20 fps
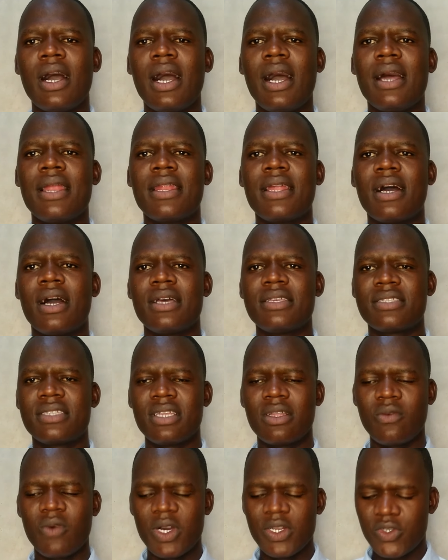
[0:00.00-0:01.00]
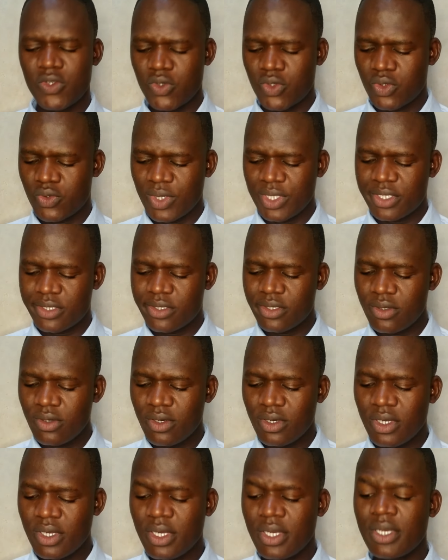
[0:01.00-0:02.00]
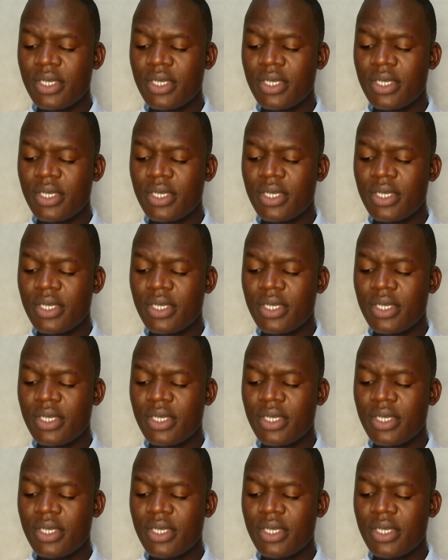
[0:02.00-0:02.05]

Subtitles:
And I still want to request you,